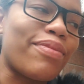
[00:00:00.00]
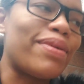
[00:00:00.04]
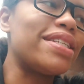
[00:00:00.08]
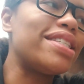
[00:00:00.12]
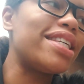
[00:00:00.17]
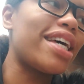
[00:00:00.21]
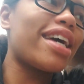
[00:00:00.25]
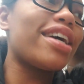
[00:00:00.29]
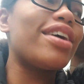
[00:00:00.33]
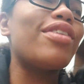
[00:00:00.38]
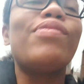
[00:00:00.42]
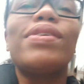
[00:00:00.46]
I'm
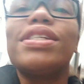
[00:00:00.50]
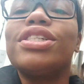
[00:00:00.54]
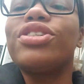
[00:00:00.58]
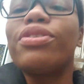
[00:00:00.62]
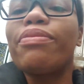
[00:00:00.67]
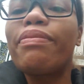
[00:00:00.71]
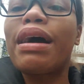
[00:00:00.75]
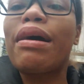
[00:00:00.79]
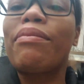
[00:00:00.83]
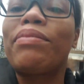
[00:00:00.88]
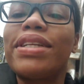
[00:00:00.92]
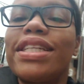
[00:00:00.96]
going to tell you
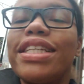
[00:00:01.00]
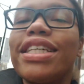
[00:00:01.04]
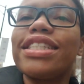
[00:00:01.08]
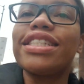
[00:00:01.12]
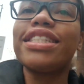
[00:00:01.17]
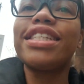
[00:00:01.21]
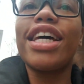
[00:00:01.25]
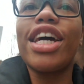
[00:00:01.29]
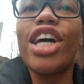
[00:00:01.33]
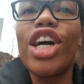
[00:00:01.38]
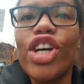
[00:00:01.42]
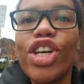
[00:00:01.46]
what your mama
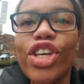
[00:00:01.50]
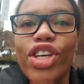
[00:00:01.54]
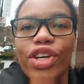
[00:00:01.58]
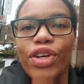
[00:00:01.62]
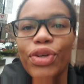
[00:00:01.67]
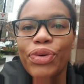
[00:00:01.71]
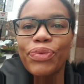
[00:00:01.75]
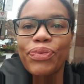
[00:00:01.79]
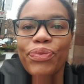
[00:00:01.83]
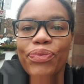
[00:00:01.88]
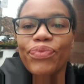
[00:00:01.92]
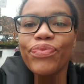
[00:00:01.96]
didn't tell you.